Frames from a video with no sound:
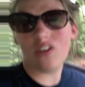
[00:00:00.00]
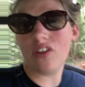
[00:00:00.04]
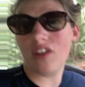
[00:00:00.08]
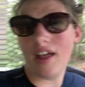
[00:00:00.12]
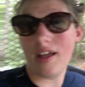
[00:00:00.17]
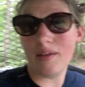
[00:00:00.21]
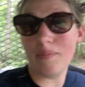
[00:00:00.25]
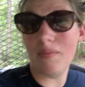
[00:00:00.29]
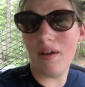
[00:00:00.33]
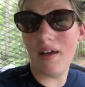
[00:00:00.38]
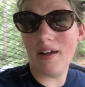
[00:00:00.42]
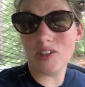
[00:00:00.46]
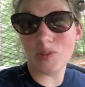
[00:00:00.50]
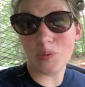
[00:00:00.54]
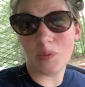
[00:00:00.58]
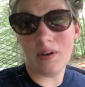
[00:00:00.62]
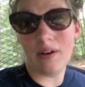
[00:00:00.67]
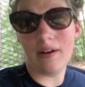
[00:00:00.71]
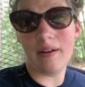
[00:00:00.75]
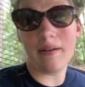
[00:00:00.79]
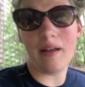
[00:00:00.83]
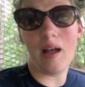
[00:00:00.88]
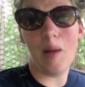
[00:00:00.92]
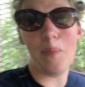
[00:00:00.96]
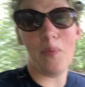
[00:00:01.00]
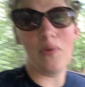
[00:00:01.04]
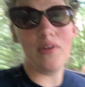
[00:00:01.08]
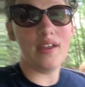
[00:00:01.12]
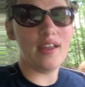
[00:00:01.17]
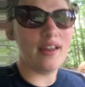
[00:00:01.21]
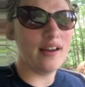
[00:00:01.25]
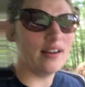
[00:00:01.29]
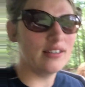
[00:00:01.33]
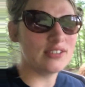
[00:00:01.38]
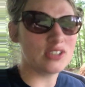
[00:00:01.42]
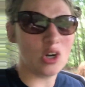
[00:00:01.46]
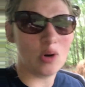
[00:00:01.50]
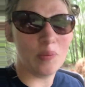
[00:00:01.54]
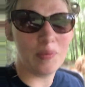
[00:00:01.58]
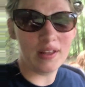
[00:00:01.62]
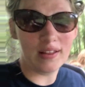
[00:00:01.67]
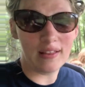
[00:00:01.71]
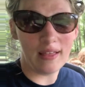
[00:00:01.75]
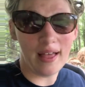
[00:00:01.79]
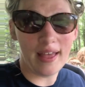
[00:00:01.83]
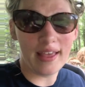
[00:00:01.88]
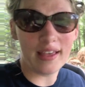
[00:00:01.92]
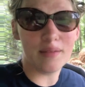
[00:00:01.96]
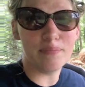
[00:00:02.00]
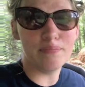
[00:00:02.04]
like much, but in a couple of years it'll be like